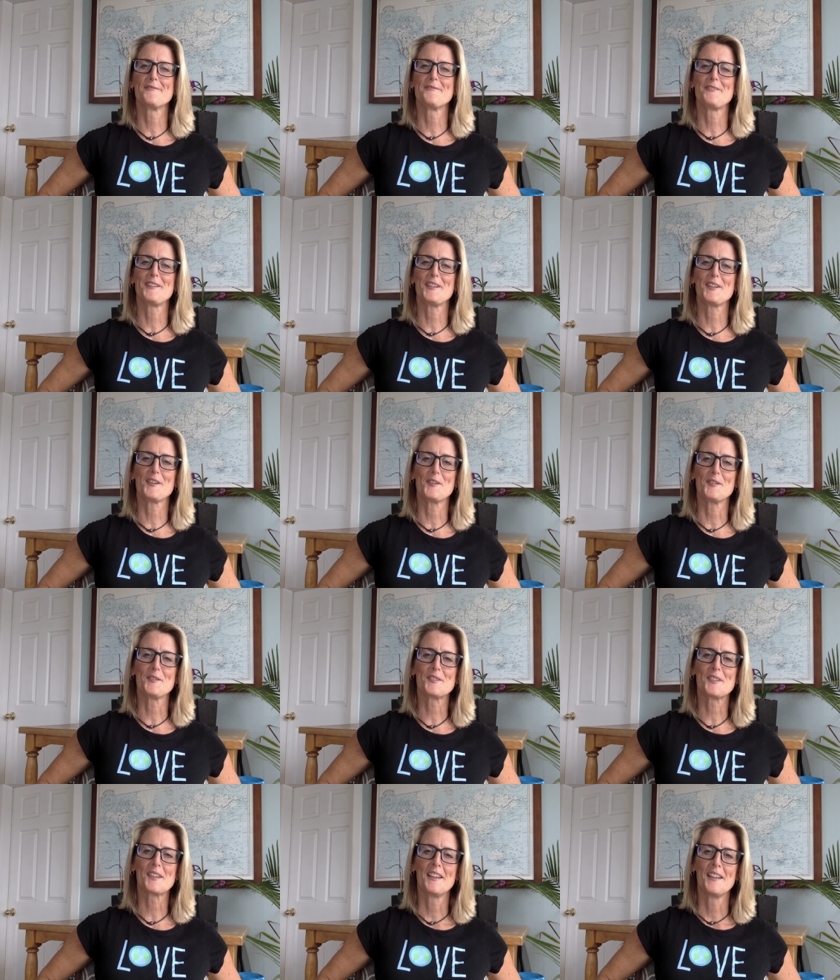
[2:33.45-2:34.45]
and
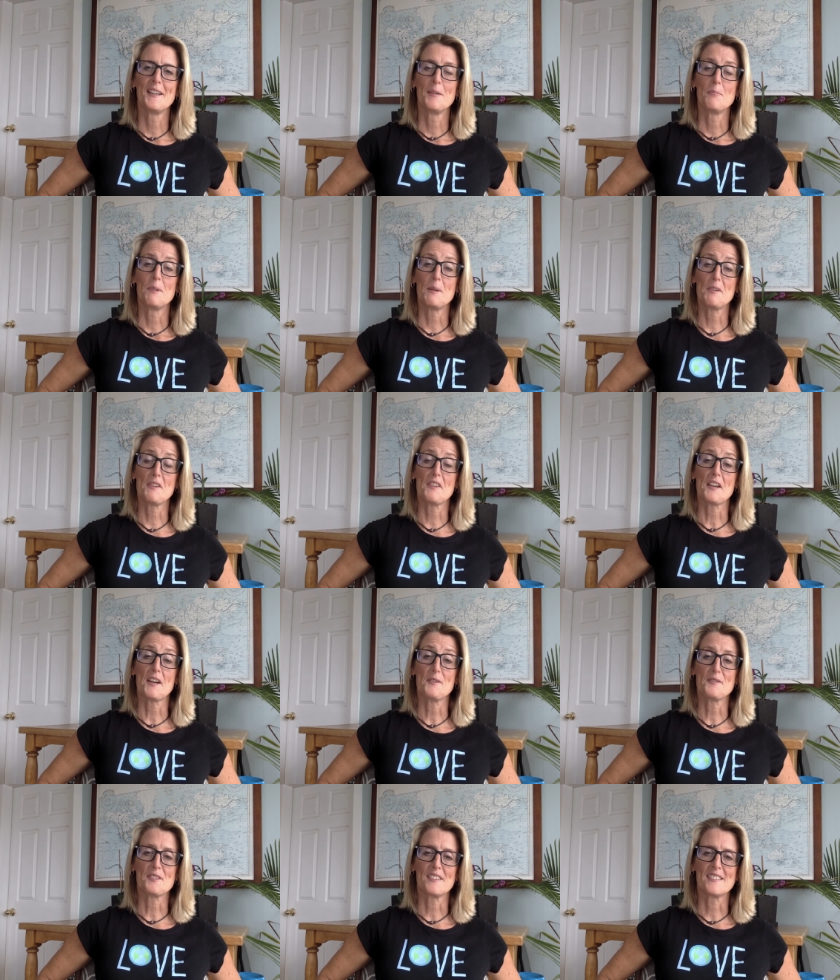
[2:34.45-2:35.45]
videos, maybe
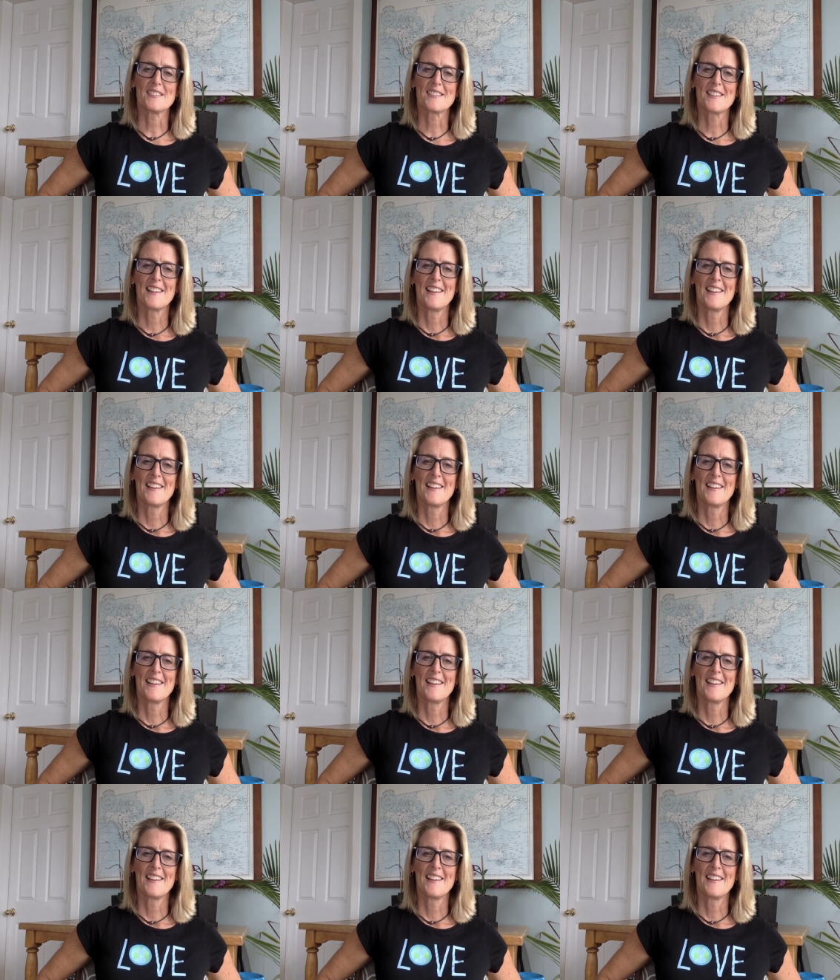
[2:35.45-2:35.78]
thousands,